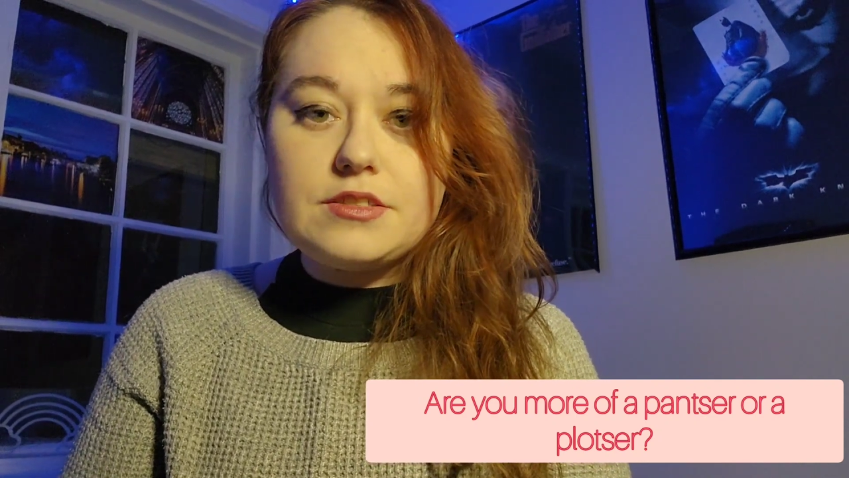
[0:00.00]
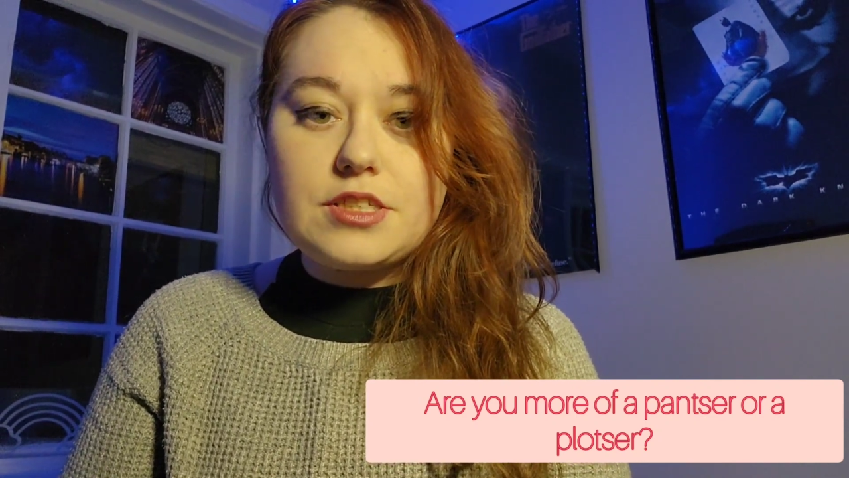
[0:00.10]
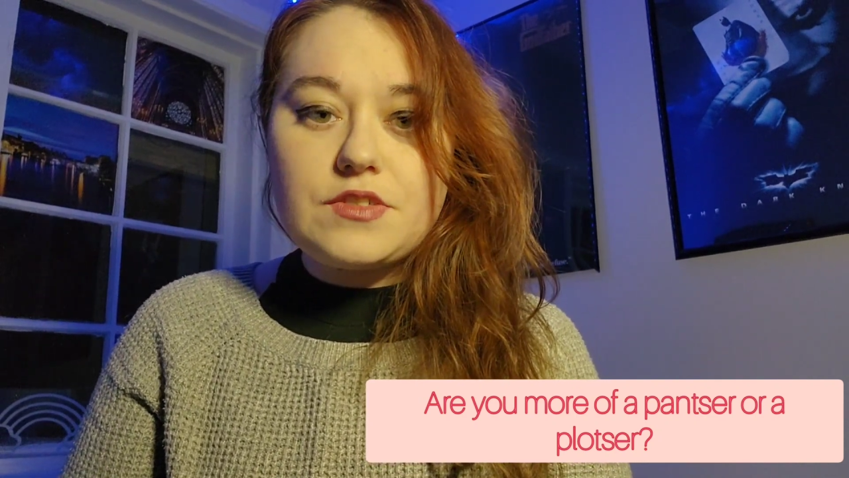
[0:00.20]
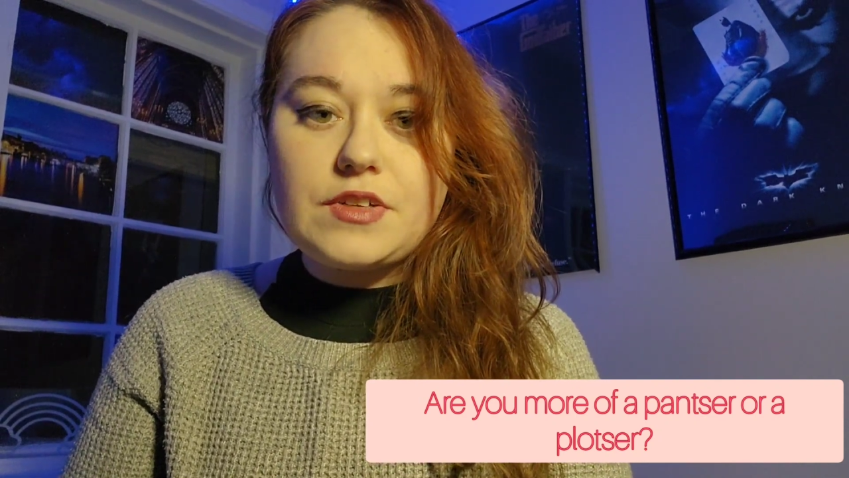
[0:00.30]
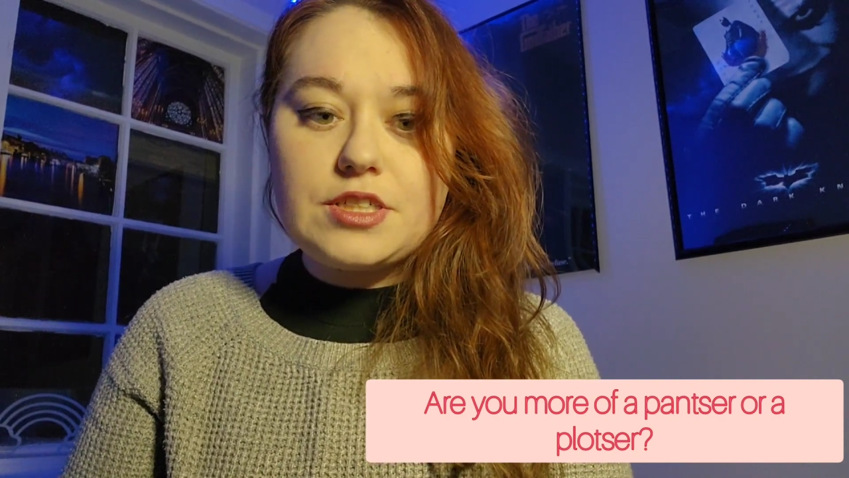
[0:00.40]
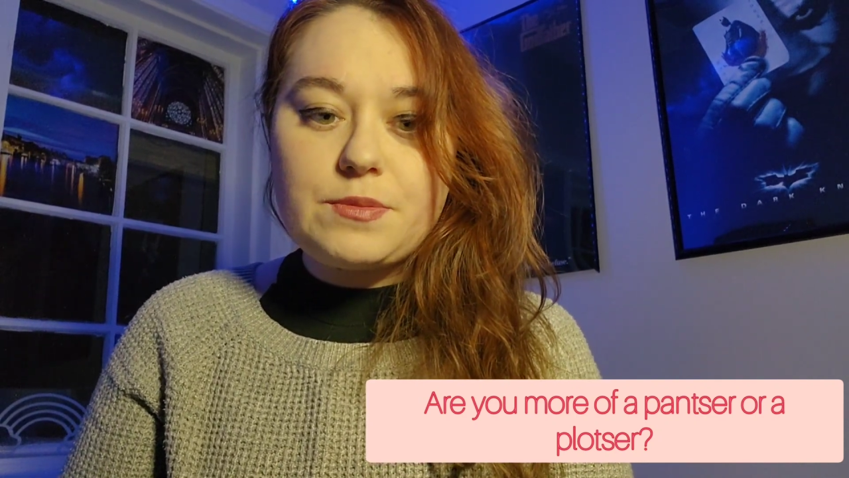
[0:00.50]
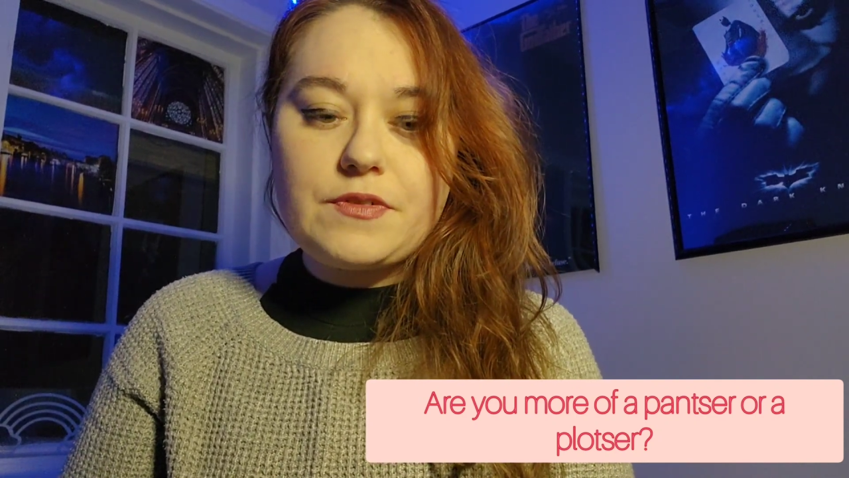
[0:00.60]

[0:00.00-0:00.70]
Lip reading: just finished my